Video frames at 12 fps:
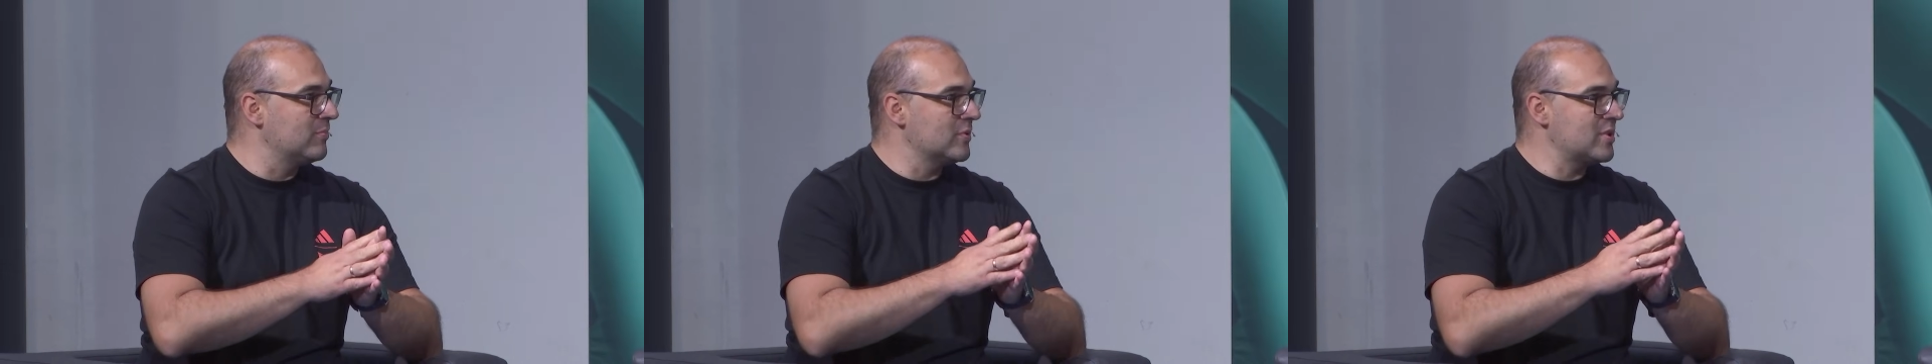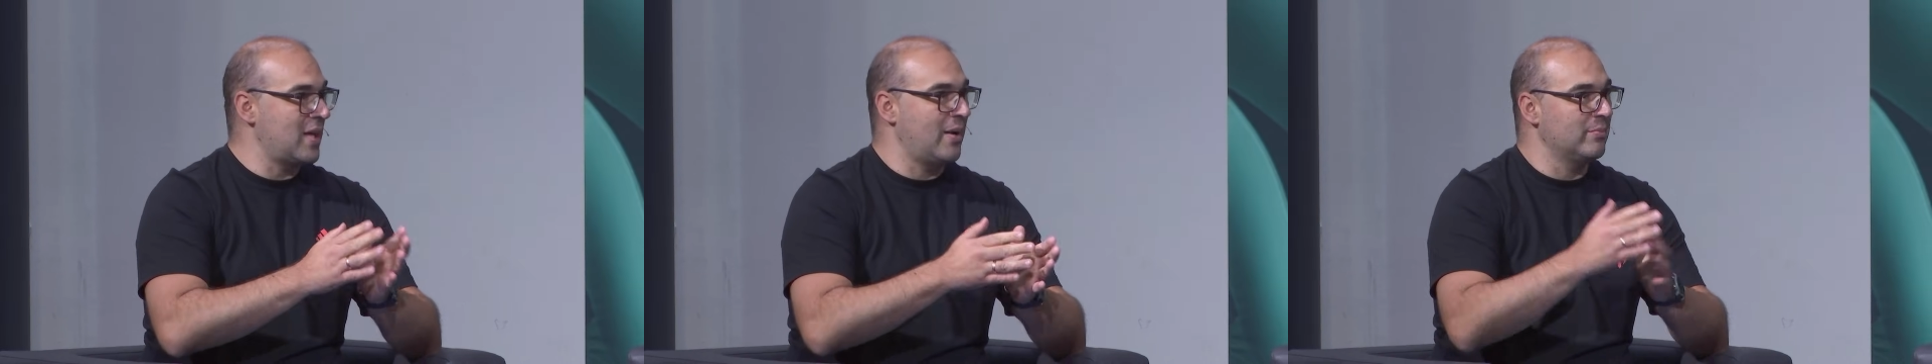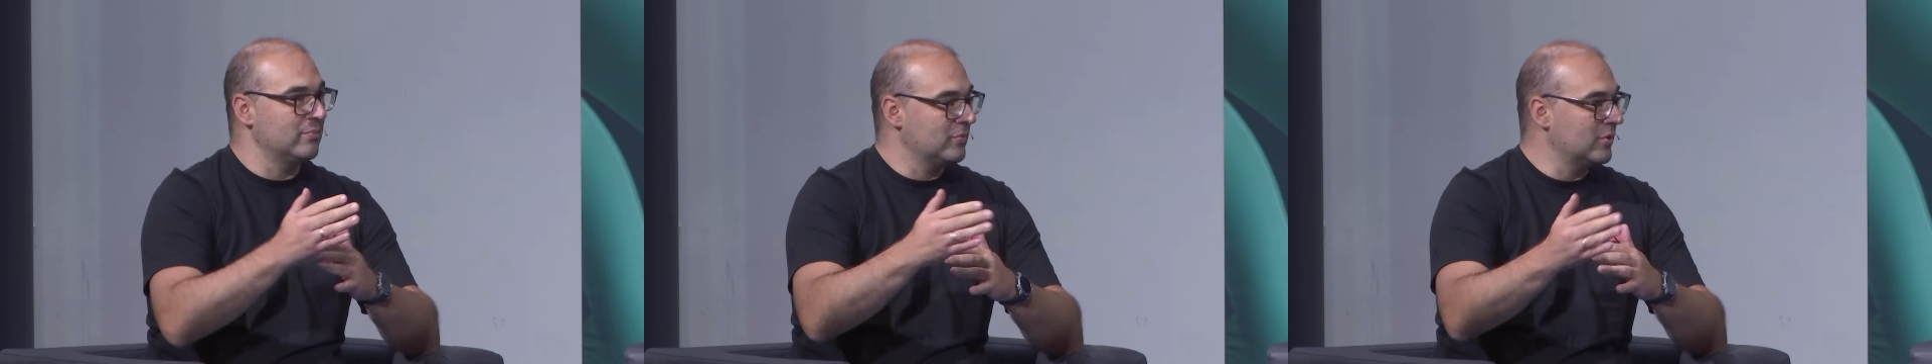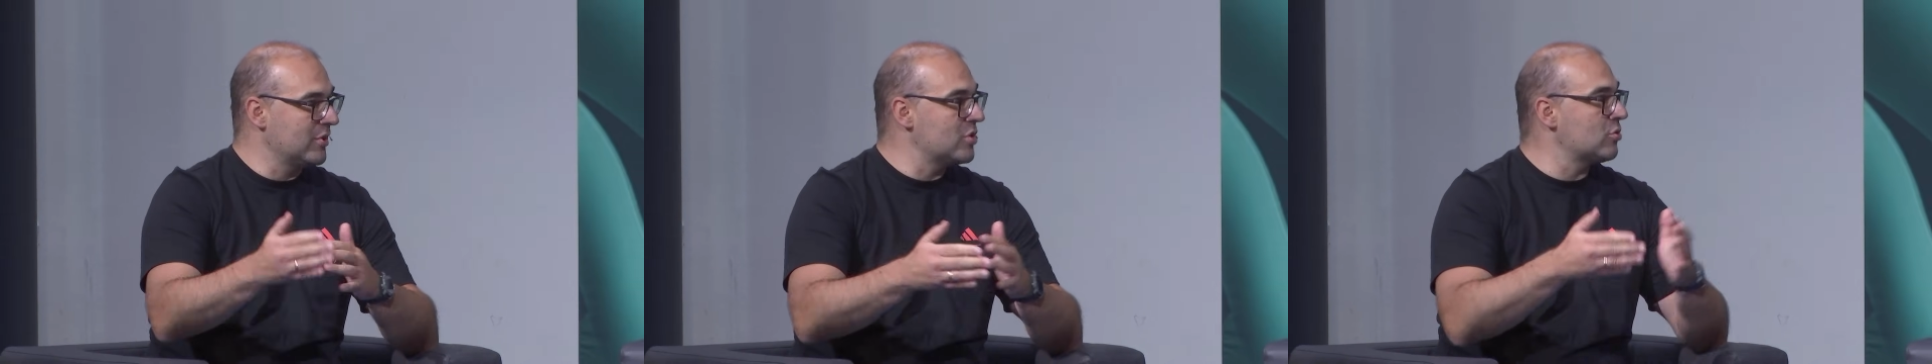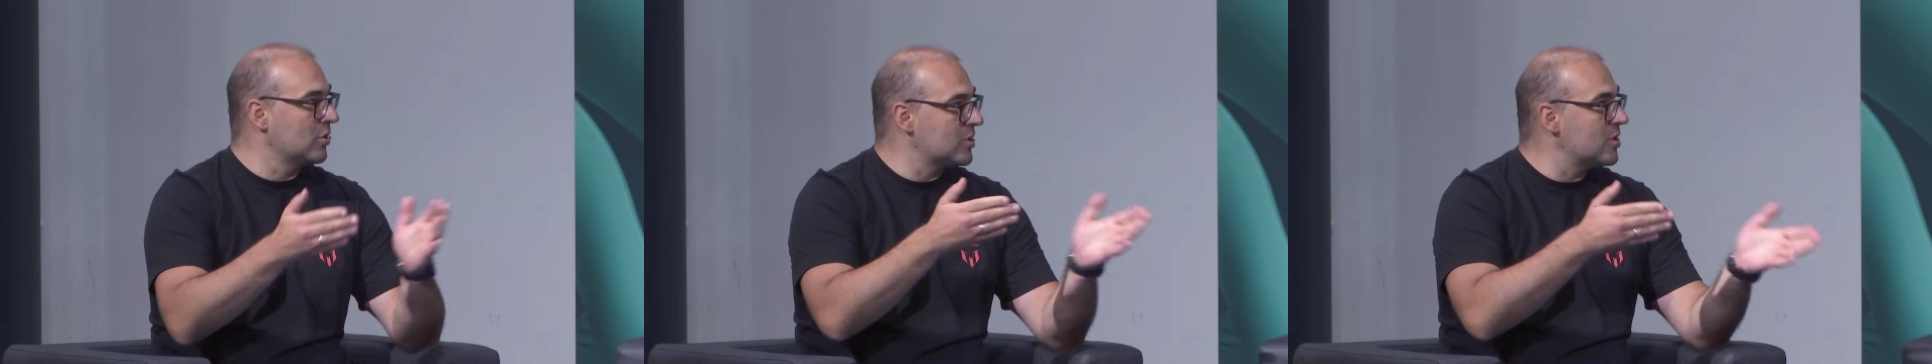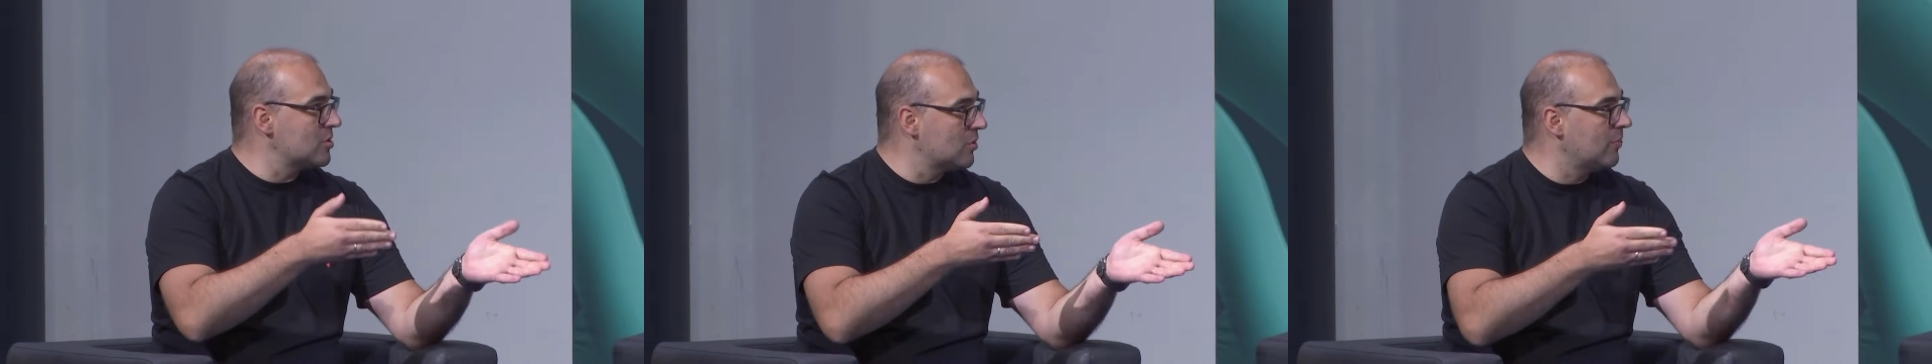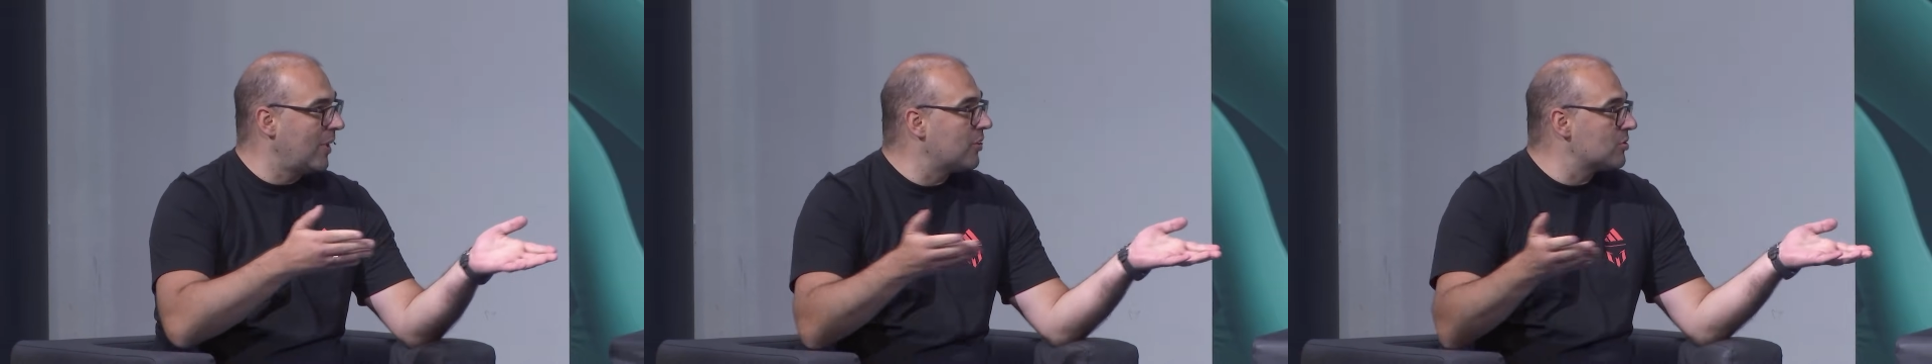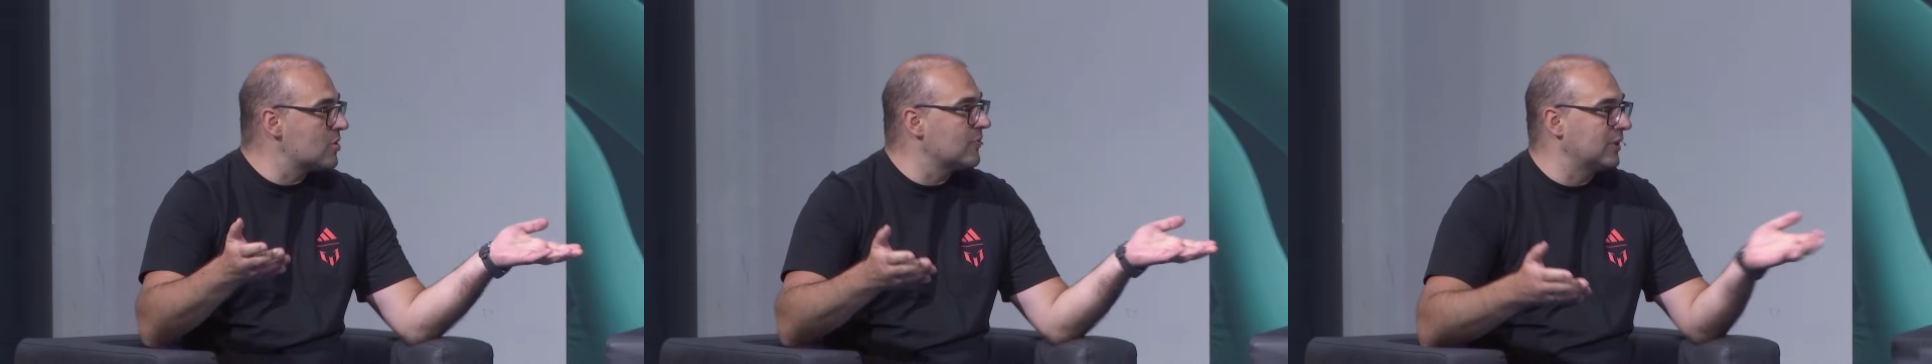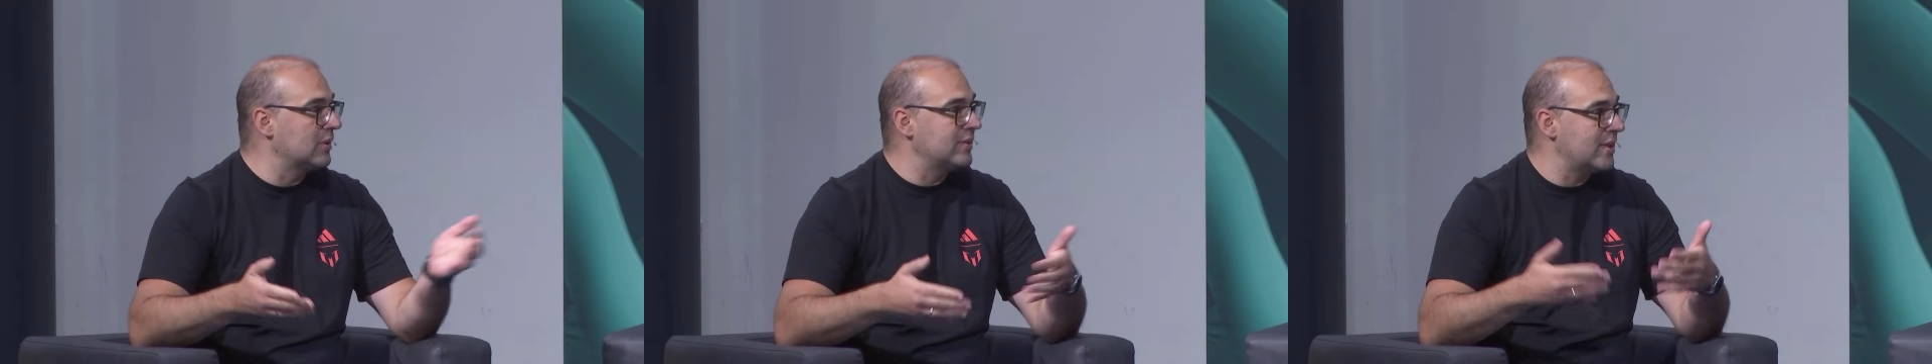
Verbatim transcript: some resources on Microsoft Learn.